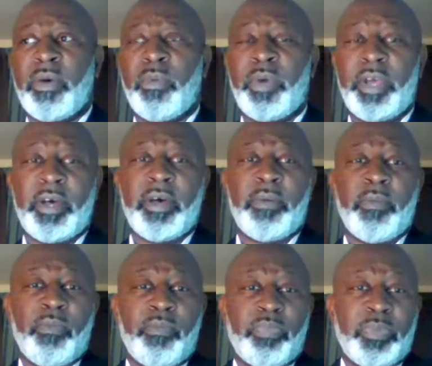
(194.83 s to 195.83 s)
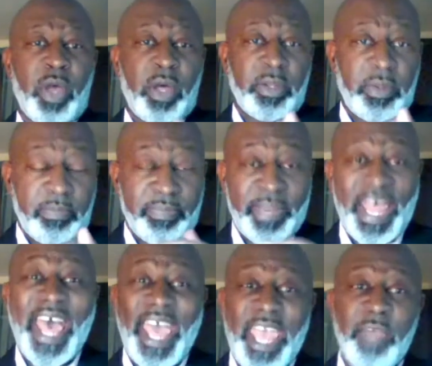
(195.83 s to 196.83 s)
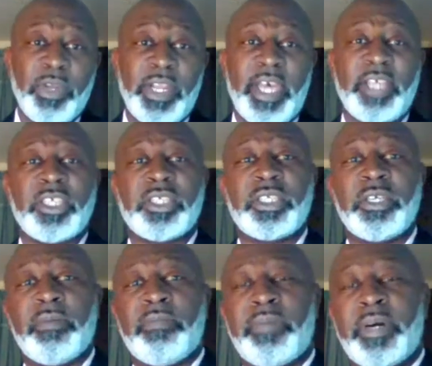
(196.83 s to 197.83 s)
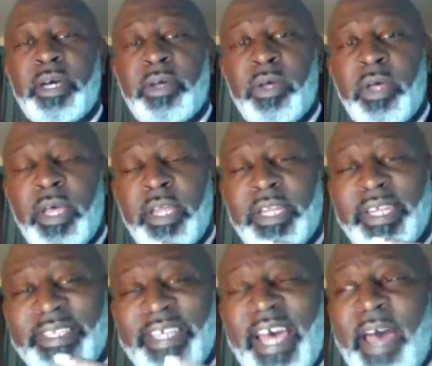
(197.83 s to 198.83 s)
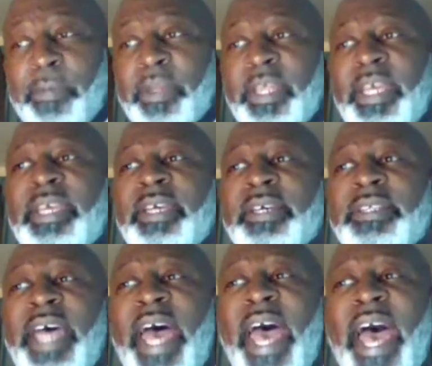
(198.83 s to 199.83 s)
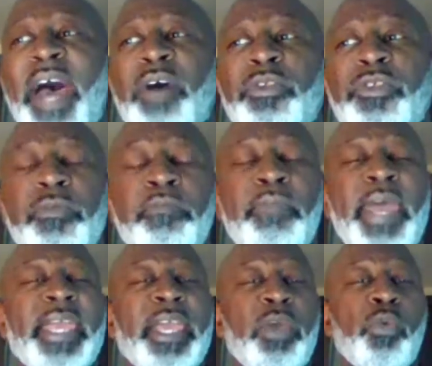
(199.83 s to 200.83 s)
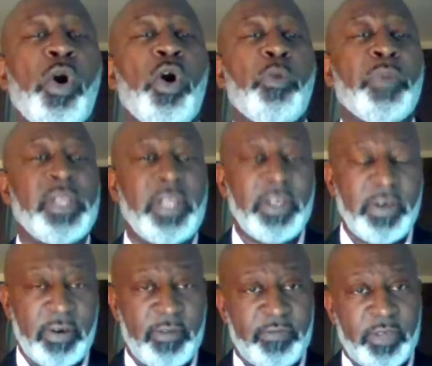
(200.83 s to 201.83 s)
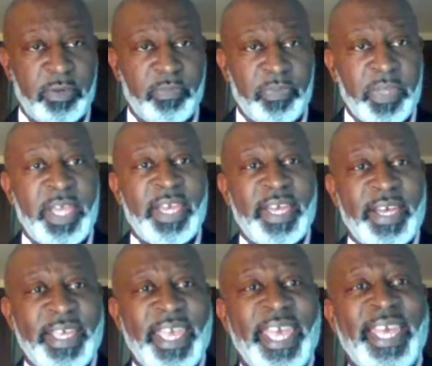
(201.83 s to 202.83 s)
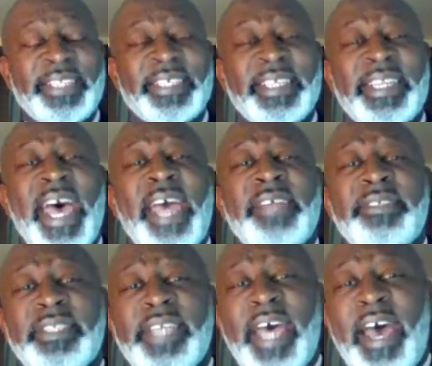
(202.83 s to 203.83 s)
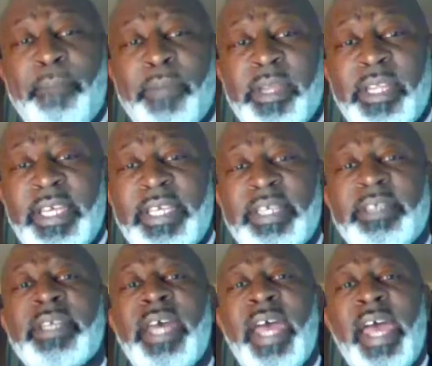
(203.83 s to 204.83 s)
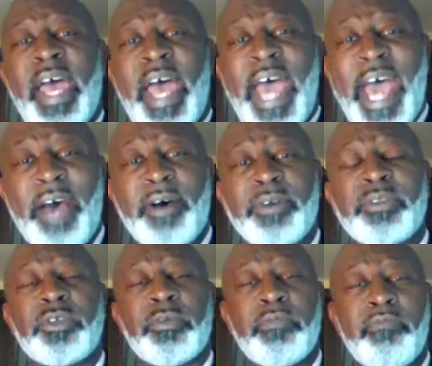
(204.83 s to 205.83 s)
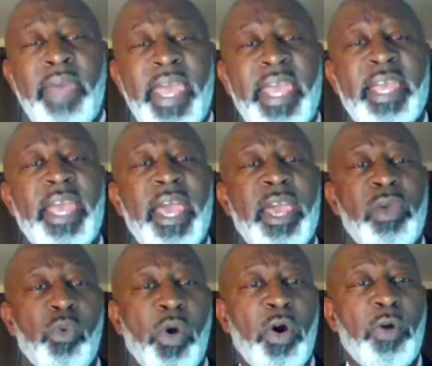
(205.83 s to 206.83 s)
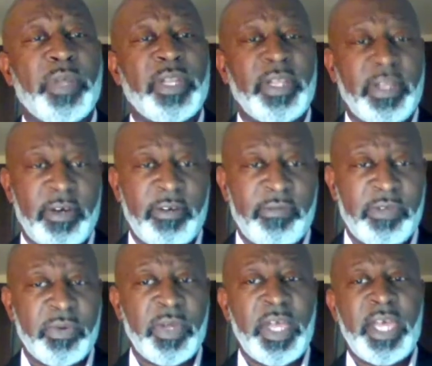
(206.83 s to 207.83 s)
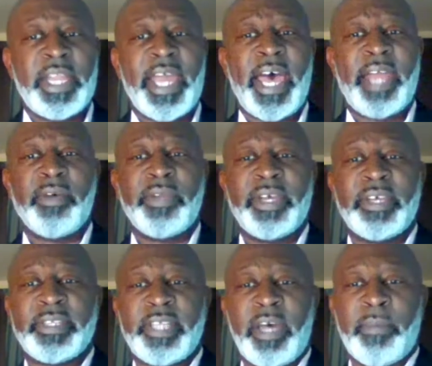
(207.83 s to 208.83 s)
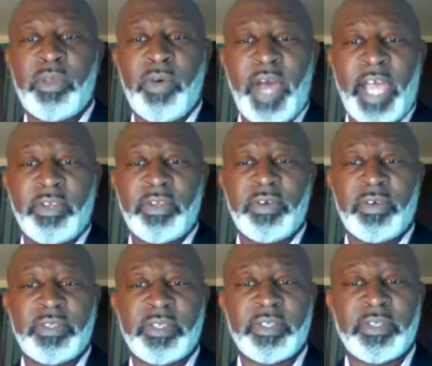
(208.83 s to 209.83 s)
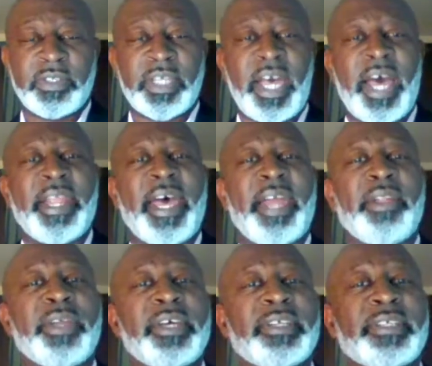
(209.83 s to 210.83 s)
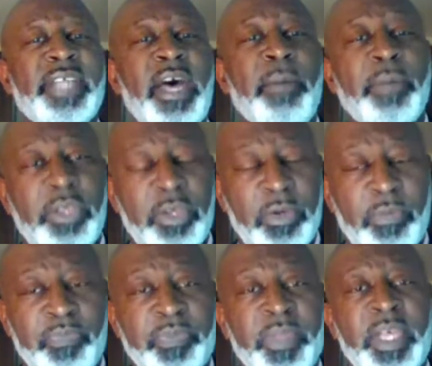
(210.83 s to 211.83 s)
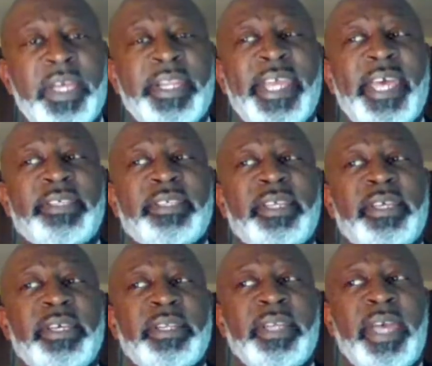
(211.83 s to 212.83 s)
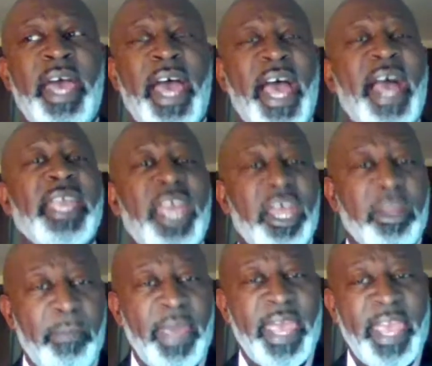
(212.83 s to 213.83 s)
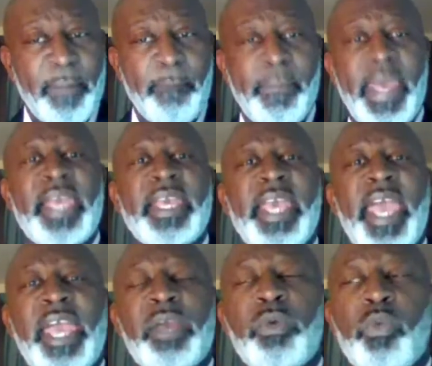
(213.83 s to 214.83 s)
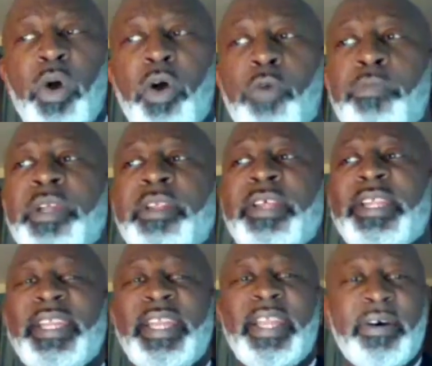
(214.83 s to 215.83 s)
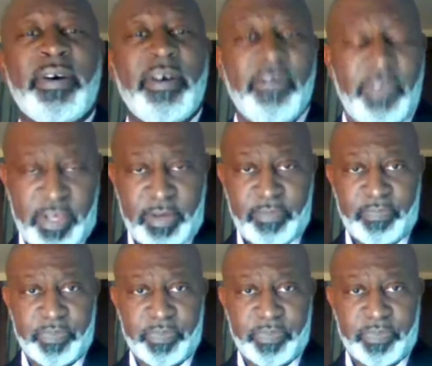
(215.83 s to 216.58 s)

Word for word: Well, not a relationship, but the topic is how to make a woman love you. Again, tonight's topic is how to make a woman love you. Now I know there are some of you, how you doing, Sister Scott? Now I know there are some of you that saying, how can a man make a woman love him?